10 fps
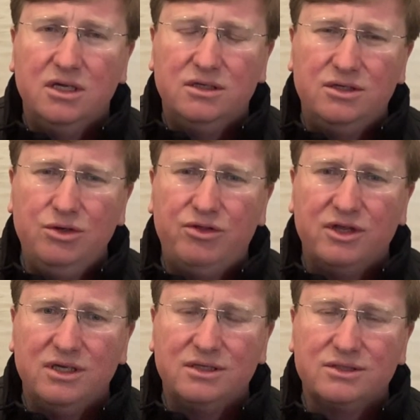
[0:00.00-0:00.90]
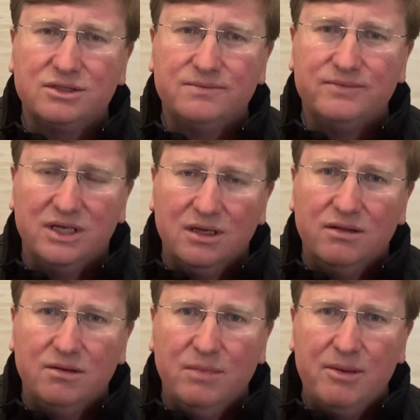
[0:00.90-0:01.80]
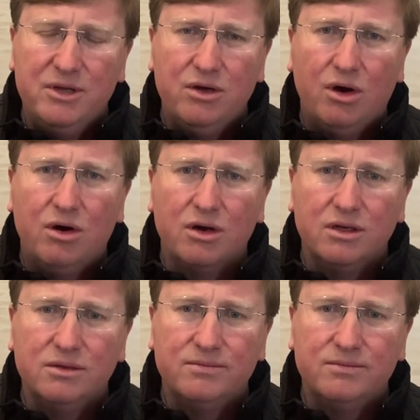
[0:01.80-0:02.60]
to do things that may be hard.